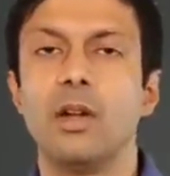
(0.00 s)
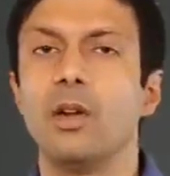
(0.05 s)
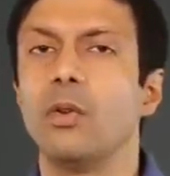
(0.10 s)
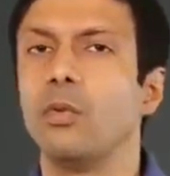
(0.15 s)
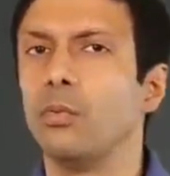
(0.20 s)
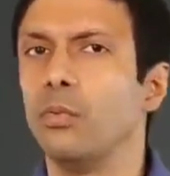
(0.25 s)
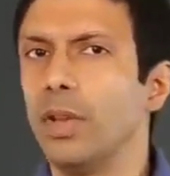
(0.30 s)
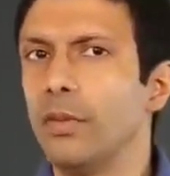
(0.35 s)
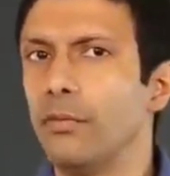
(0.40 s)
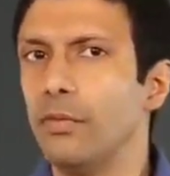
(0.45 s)

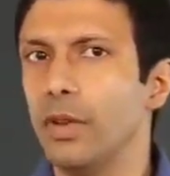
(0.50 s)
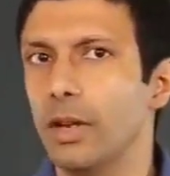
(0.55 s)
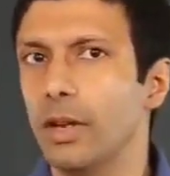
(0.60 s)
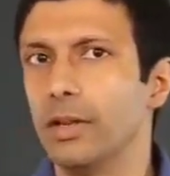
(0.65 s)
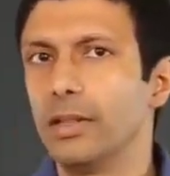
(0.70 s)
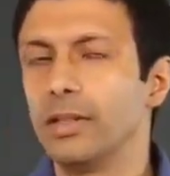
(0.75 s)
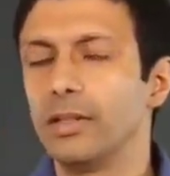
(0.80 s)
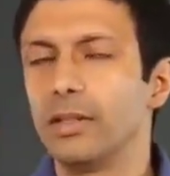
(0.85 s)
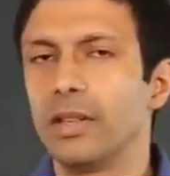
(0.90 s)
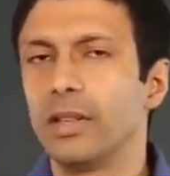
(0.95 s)
We've
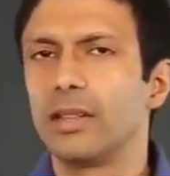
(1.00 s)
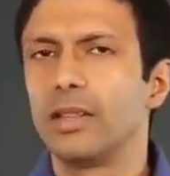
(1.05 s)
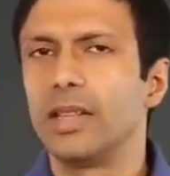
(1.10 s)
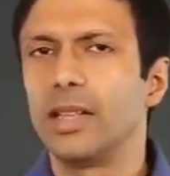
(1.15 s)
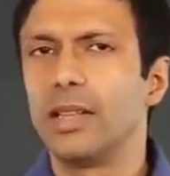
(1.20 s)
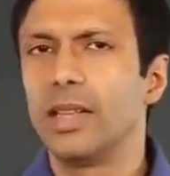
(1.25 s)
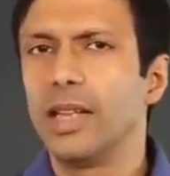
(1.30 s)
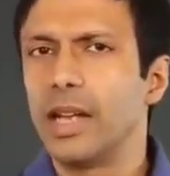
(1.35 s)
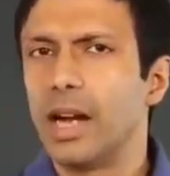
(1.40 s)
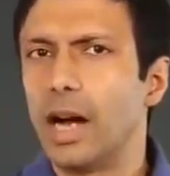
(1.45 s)
learnt that
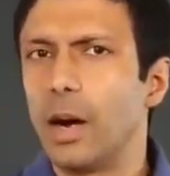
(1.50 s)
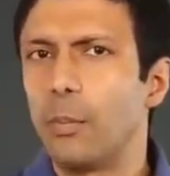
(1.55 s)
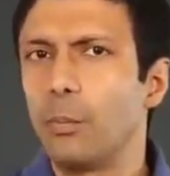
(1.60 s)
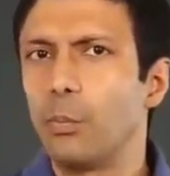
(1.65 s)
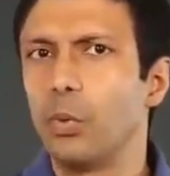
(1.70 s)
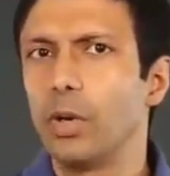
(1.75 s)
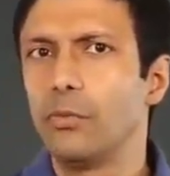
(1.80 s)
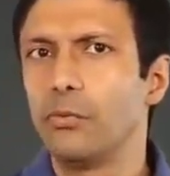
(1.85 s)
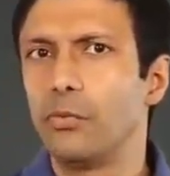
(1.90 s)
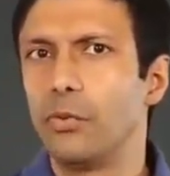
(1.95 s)
the
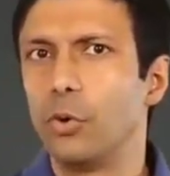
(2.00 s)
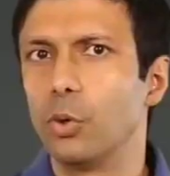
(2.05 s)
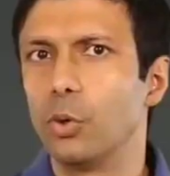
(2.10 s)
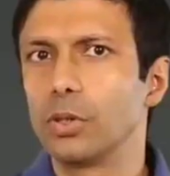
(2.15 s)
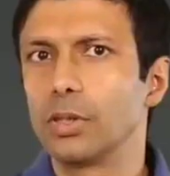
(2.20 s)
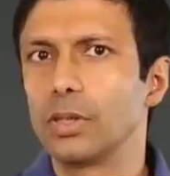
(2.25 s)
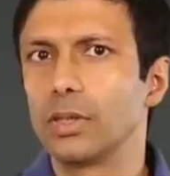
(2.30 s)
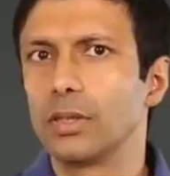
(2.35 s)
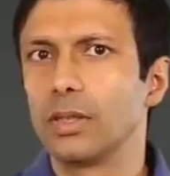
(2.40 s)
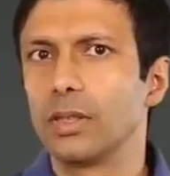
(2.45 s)
upward
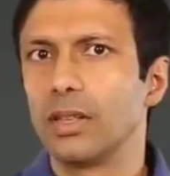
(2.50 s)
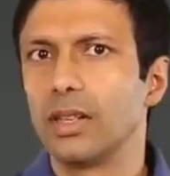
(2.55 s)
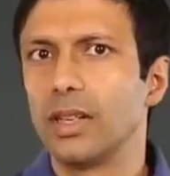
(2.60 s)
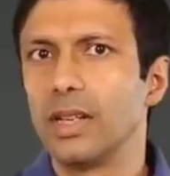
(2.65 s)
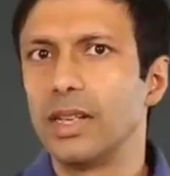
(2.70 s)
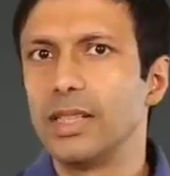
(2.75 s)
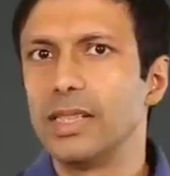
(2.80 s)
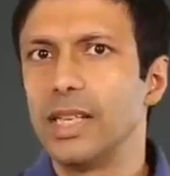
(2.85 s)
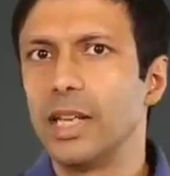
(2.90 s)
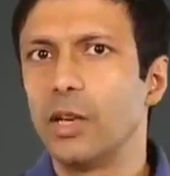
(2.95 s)
force
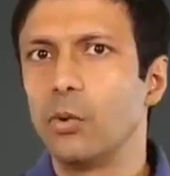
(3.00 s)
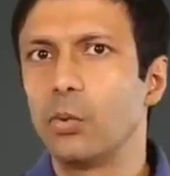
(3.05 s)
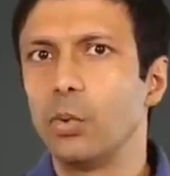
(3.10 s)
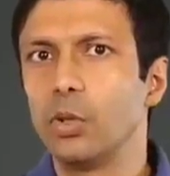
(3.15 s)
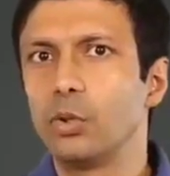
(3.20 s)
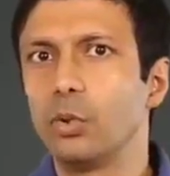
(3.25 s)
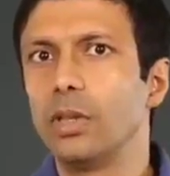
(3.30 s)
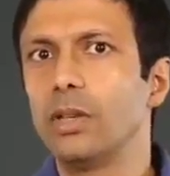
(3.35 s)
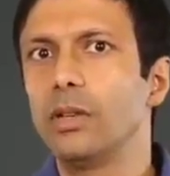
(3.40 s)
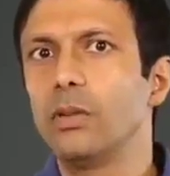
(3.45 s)
is equal
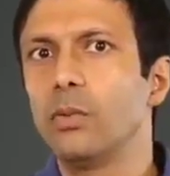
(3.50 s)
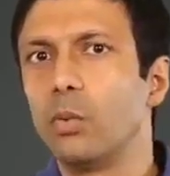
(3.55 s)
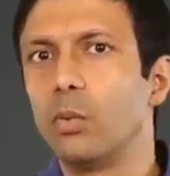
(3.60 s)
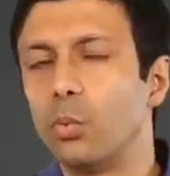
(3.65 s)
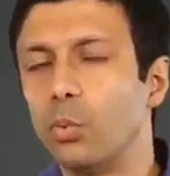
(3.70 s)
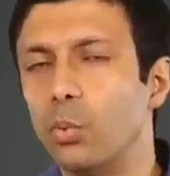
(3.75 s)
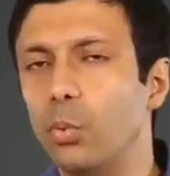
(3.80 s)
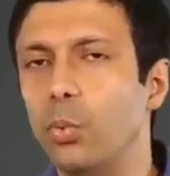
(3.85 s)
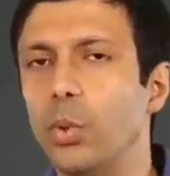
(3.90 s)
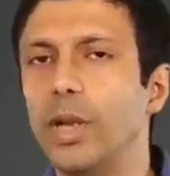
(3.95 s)
to the
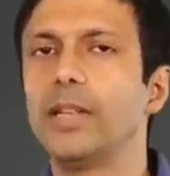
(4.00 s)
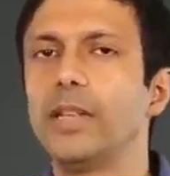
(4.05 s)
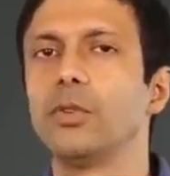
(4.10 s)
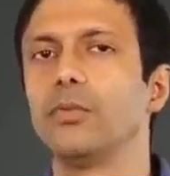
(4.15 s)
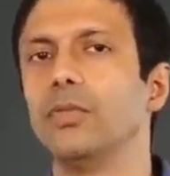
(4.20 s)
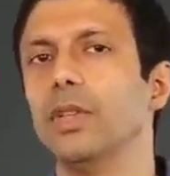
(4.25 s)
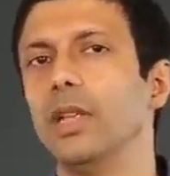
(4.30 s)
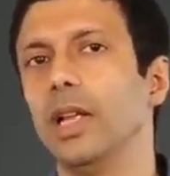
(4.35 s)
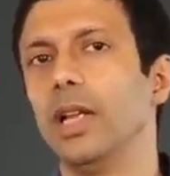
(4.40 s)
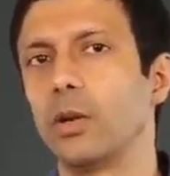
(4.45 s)
weight of
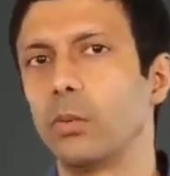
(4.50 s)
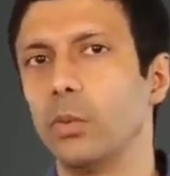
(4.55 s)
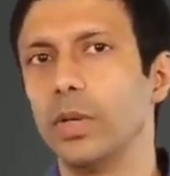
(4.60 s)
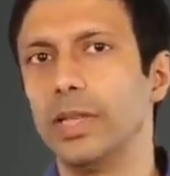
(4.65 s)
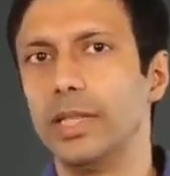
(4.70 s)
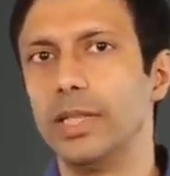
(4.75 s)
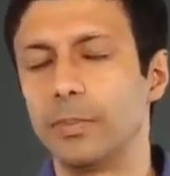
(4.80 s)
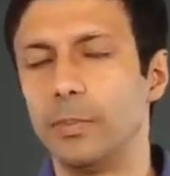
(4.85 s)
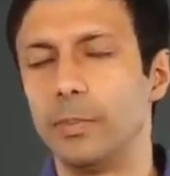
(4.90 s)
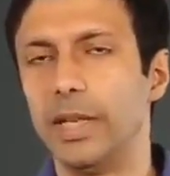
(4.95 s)
the liquid
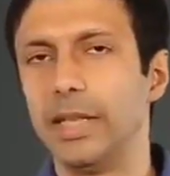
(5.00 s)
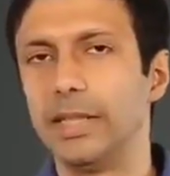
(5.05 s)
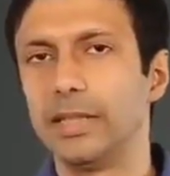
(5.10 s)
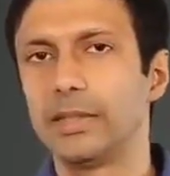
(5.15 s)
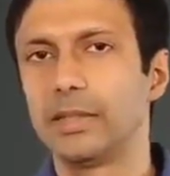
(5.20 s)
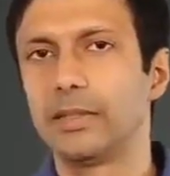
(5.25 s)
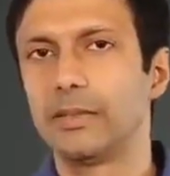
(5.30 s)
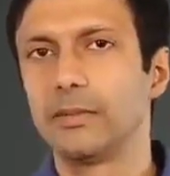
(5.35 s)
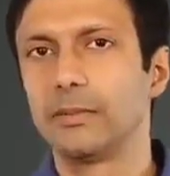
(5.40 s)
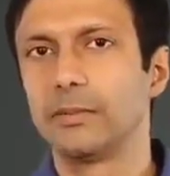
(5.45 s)
displaced.